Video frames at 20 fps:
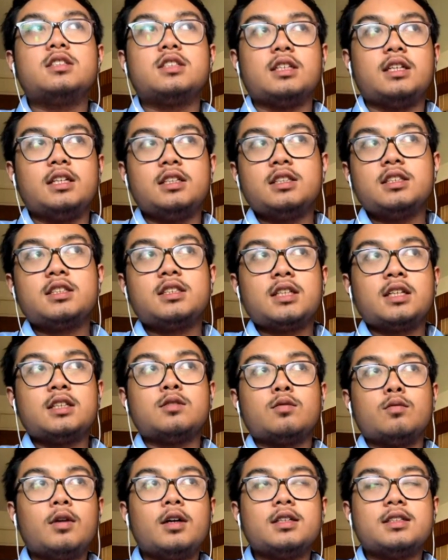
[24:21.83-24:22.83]
He just says
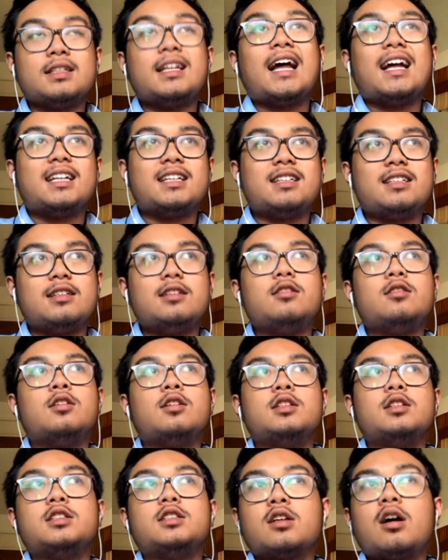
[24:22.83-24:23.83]
what that
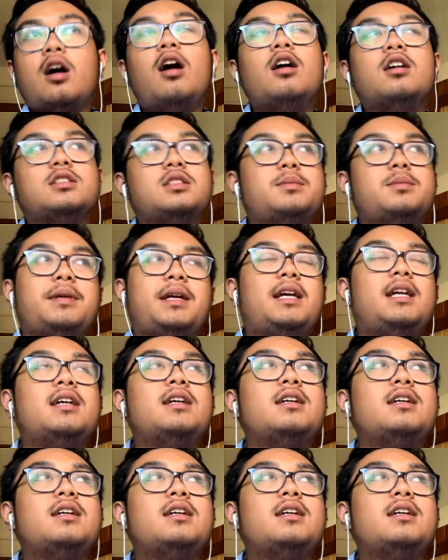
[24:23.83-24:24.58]
knowledge can't be.